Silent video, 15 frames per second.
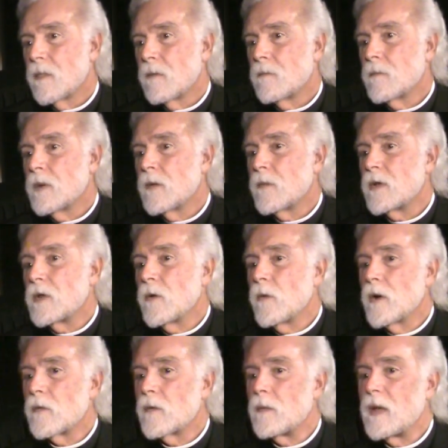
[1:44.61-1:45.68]
But we don't
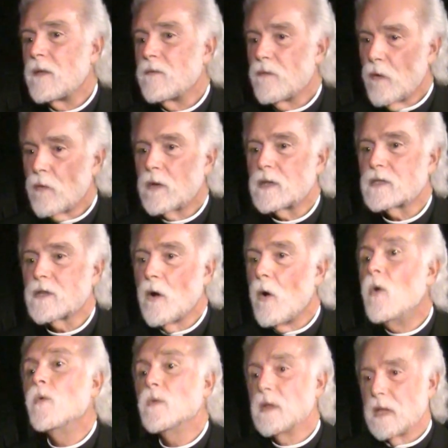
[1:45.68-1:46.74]
want to remain focused
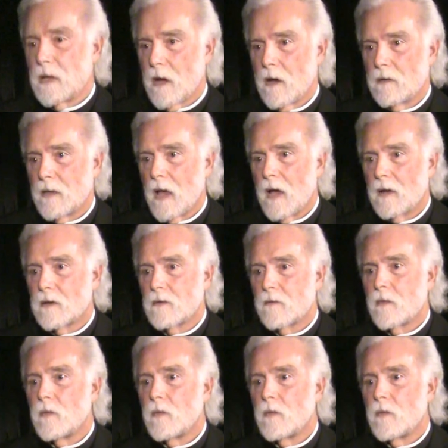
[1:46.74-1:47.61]
only on that.